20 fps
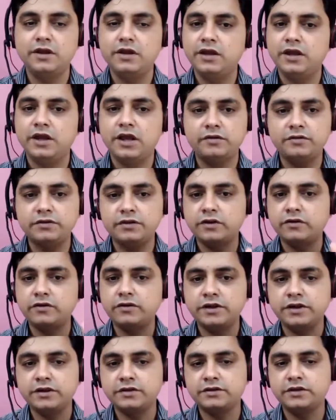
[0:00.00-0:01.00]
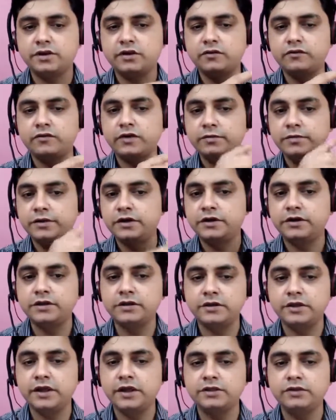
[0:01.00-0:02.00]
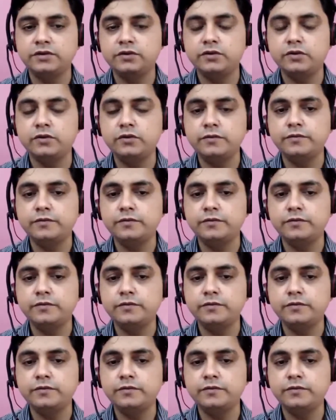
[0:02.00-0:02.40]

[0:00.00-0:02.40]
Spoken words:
Every round takes around 1 minute, as you know.